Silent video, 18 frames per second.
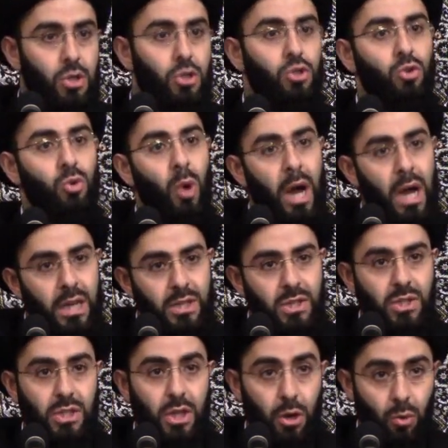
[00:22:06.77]

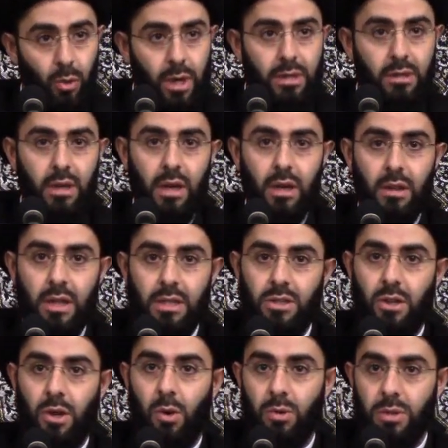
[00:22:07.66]
Twice in one day,
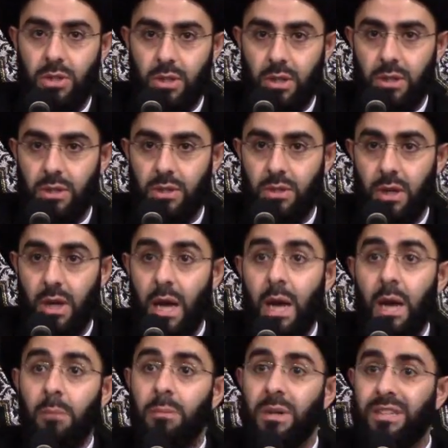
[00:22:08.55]
that's a coincidence.
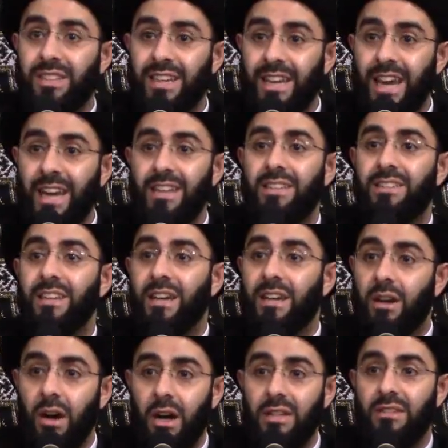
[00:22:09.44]
But to get
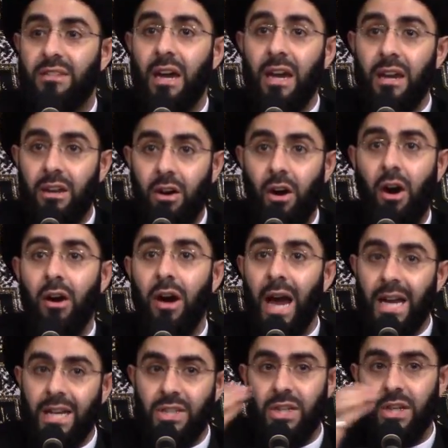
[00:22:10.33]
into 10 car
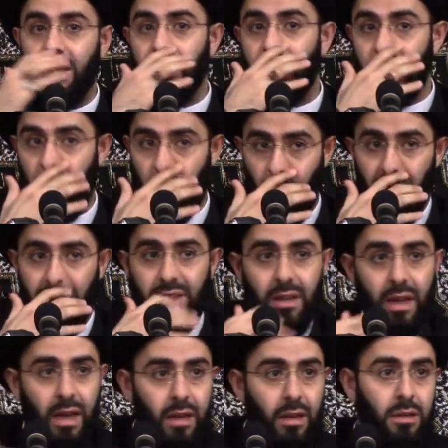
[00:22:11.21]
accidents in one
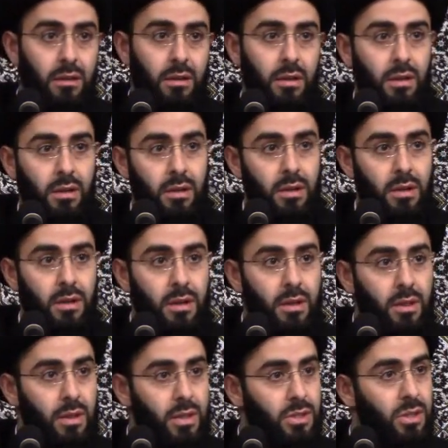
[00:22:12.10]
day,
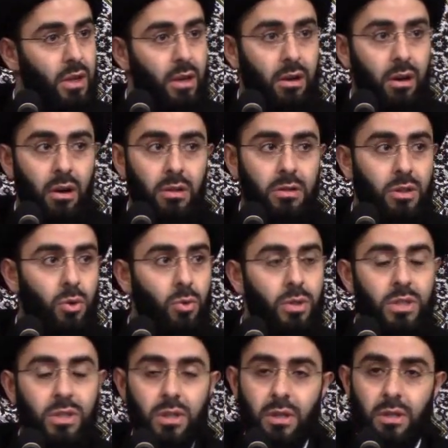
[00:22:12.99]
that's not called
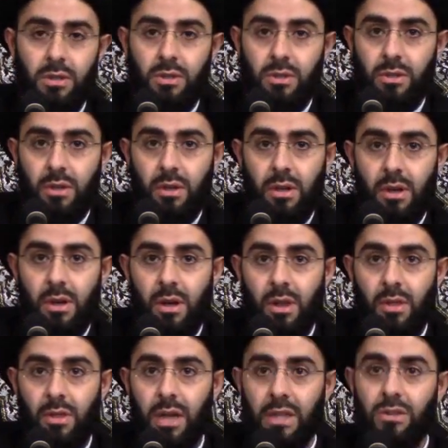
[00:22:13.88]
coincidence.
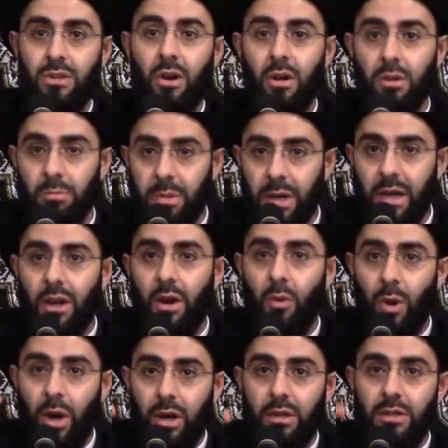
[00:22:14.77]
That's called being a
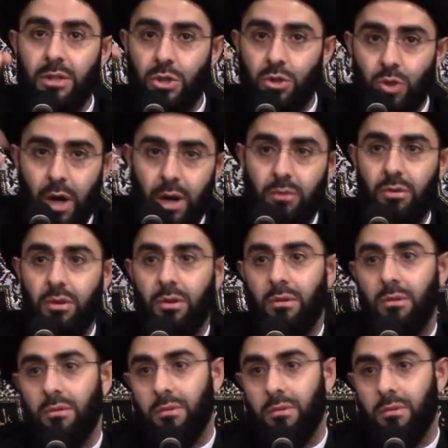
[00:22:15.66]
reckless driver.